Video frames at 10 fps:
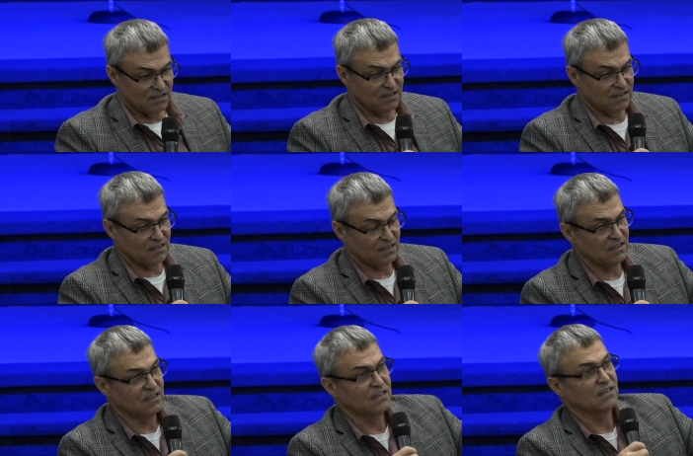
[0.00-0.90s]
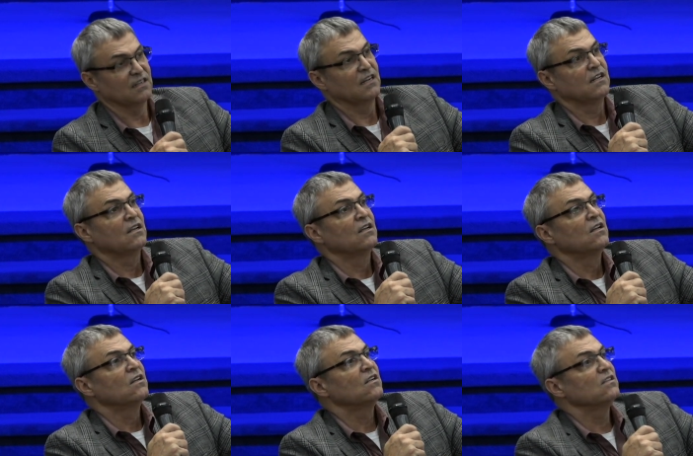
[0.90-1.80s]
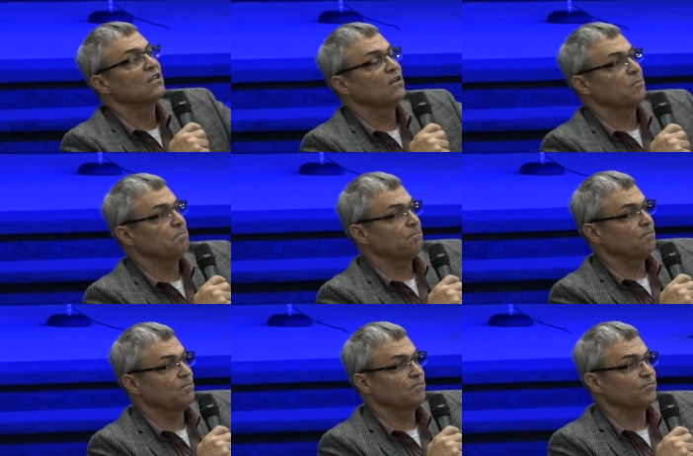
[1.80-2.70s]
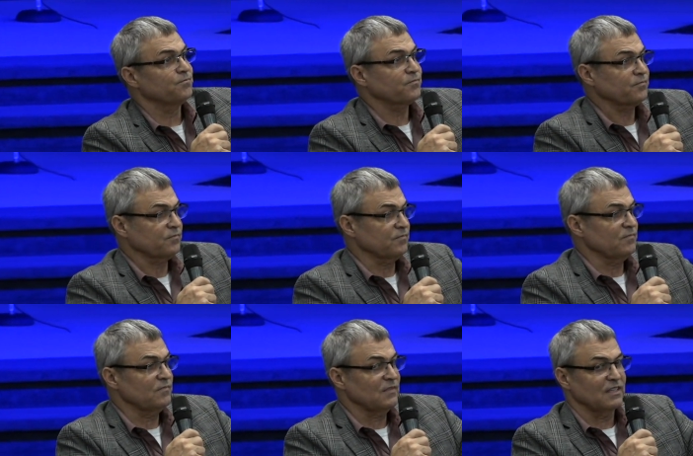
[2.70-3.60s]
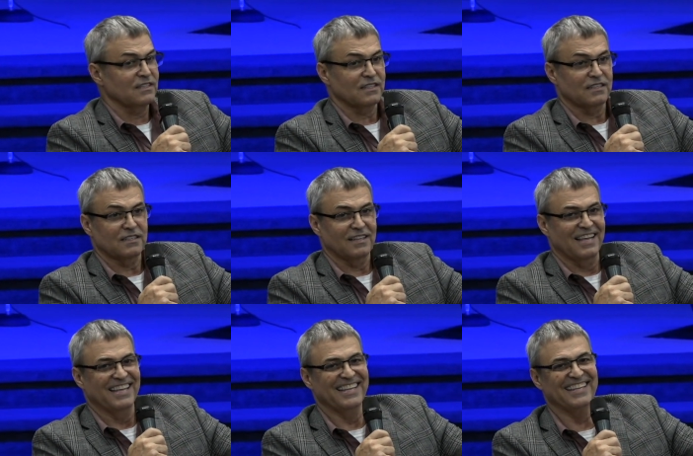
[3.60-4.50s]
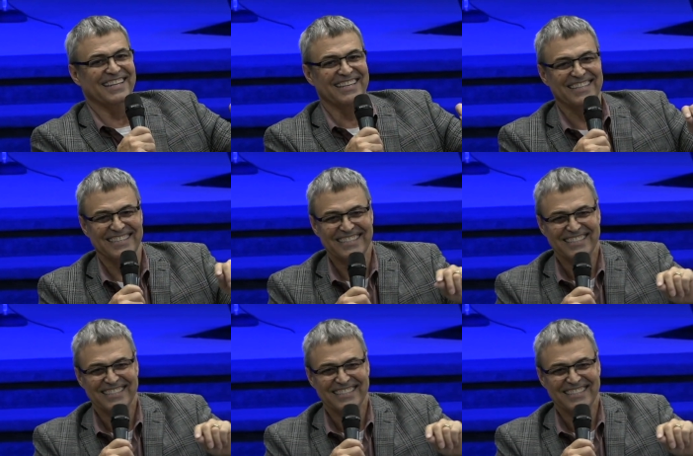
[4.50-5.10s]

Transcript: [no speech]